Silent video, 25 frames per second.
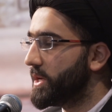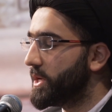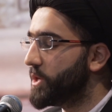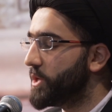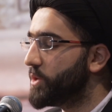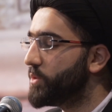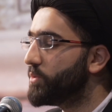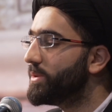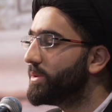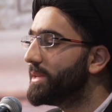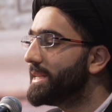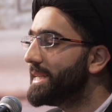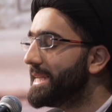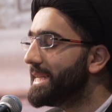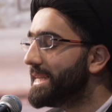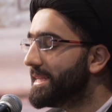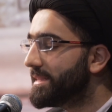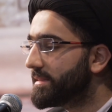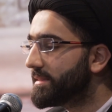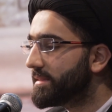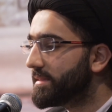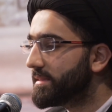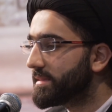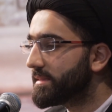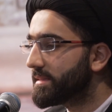You
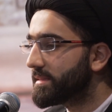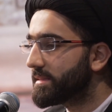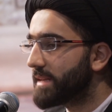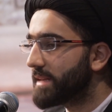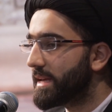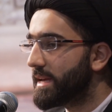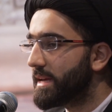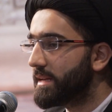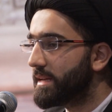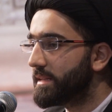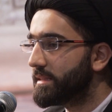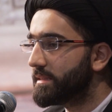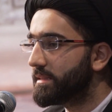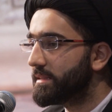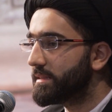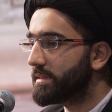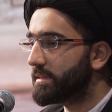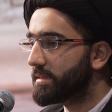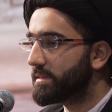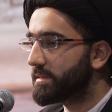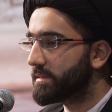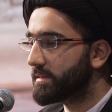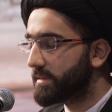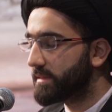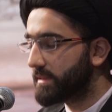need to stand
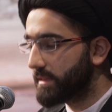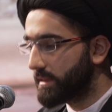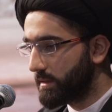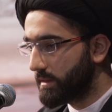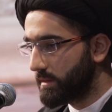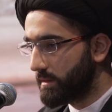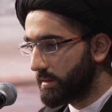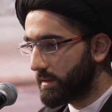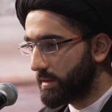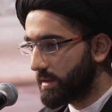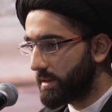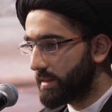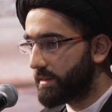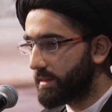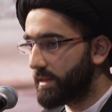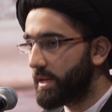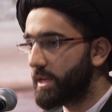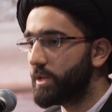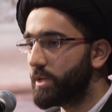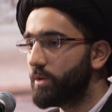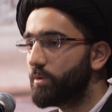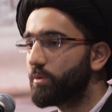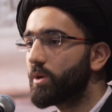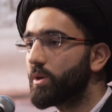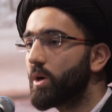still, then
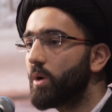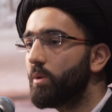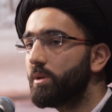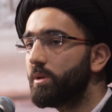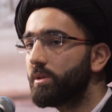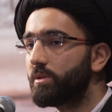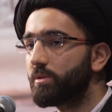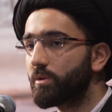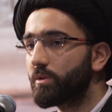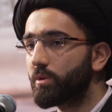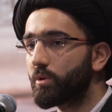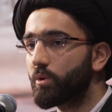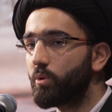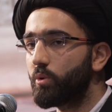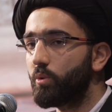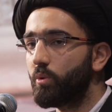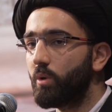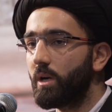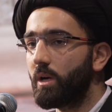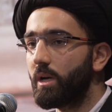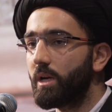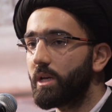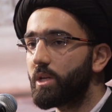you go into ruku'.